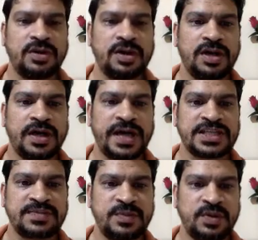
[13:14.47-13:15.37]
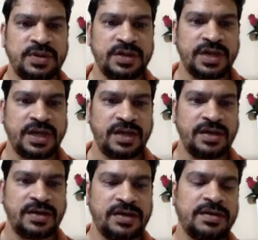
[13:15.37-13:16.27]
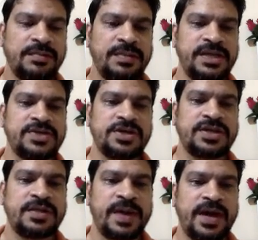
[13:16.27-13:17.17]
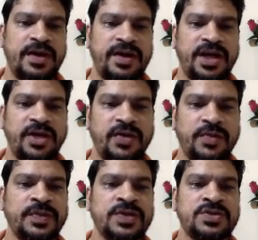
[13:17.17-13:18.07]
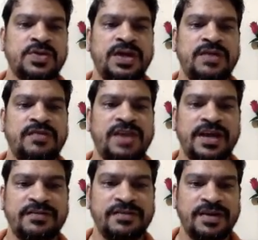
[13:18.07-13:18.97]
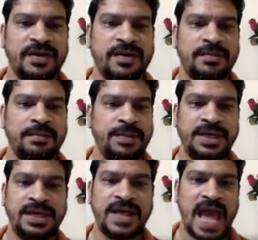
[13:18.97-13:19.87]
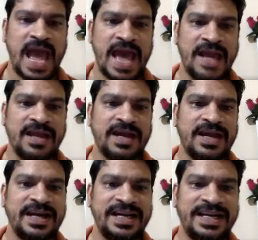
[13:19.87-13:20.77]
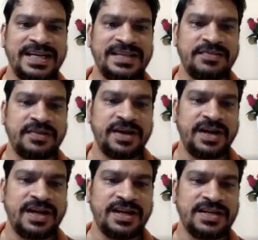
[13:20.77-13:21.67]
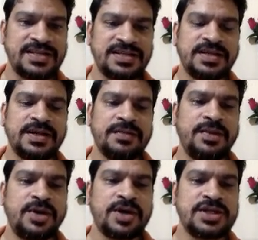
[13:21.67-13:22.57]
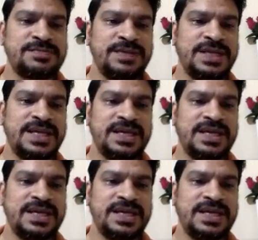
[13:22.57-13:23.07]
explore here based on the priority queue? So here we have B and D in the frontier list, because B,